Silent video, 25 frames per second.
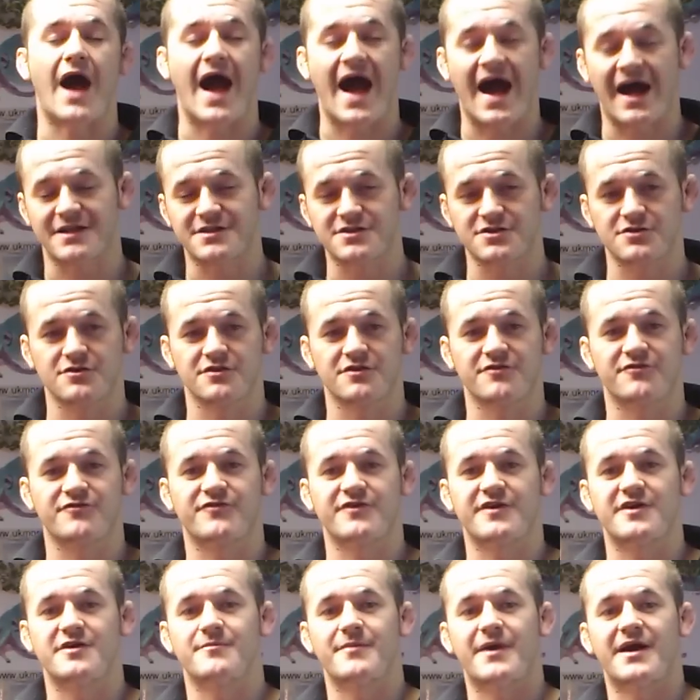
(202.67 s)
add another
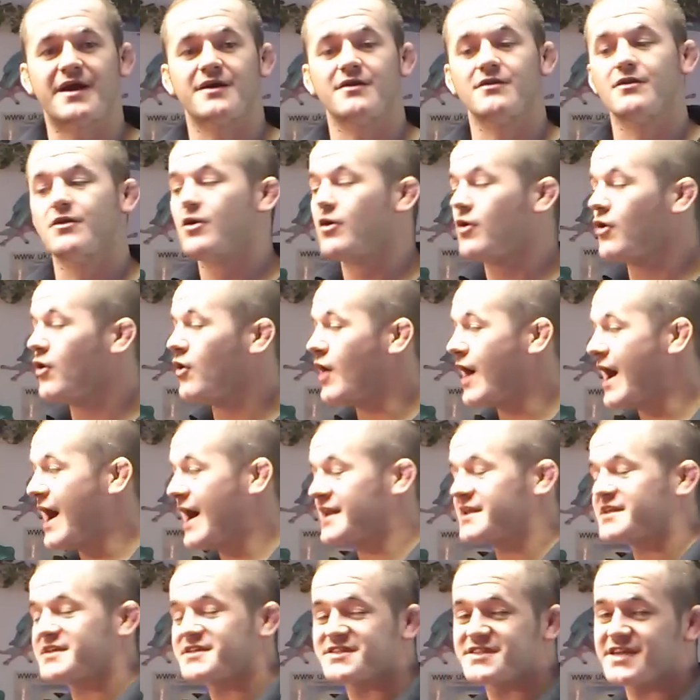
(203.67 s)
female or
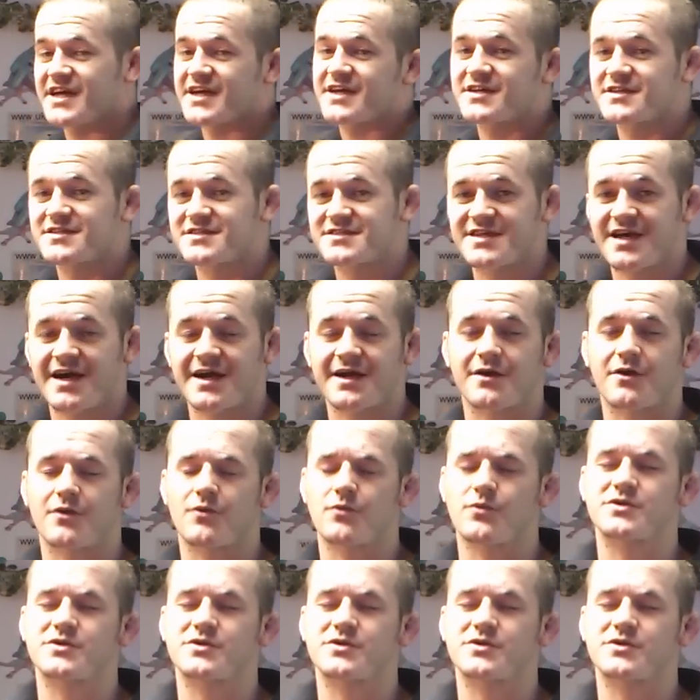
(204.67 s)
add a second tank,